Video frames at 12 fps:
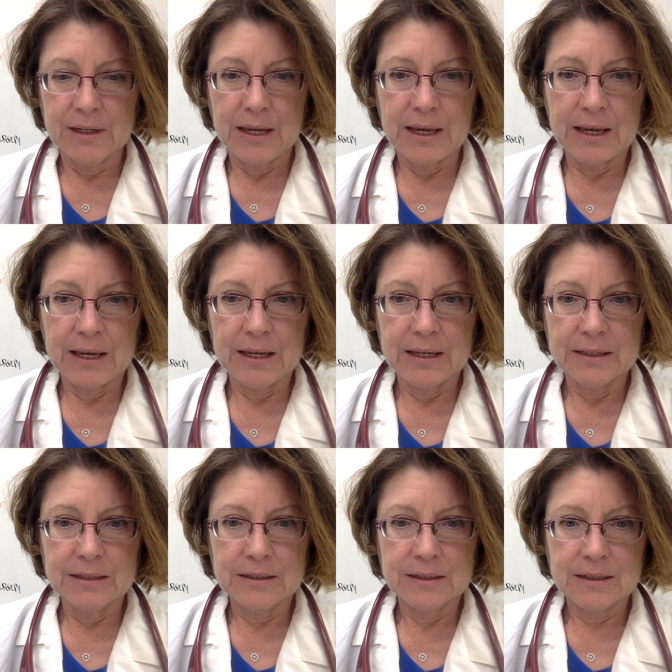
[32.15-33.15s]

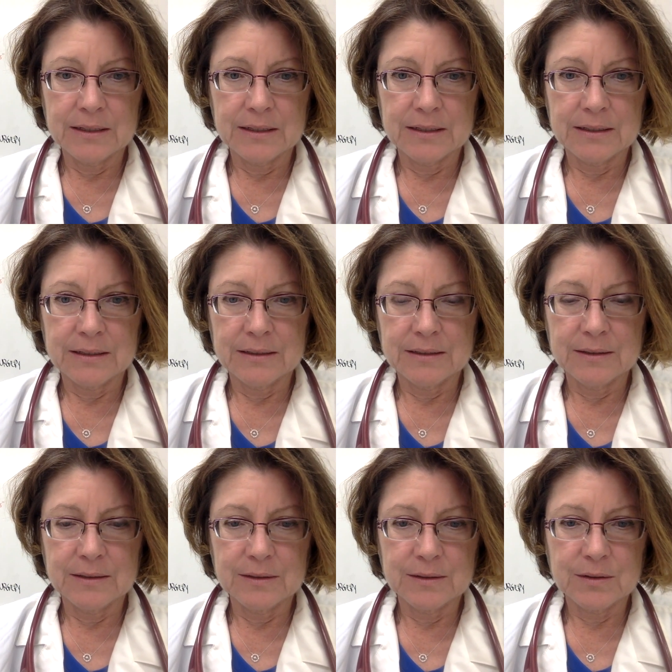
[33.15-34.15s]
And uh,
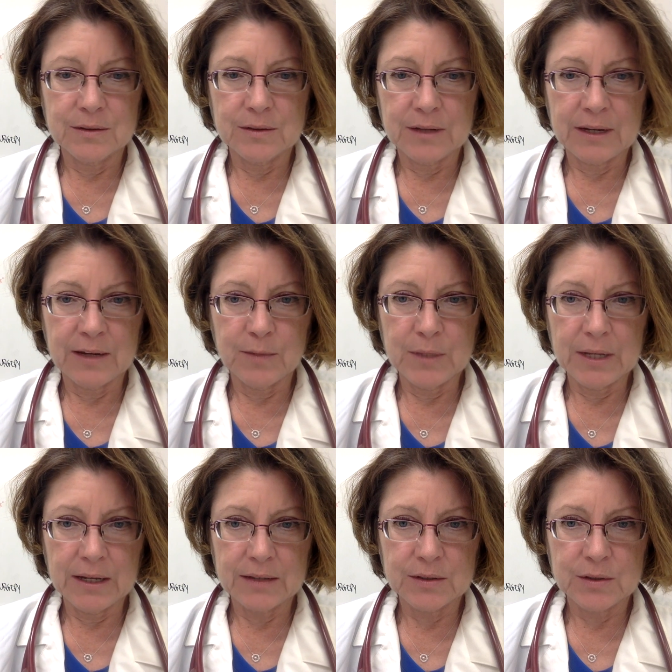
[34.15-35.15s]
I have been
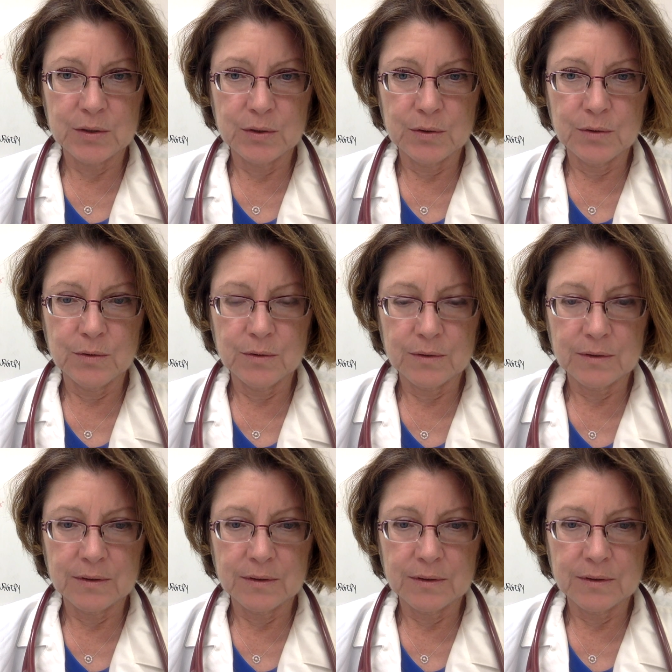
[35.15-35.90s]
asked to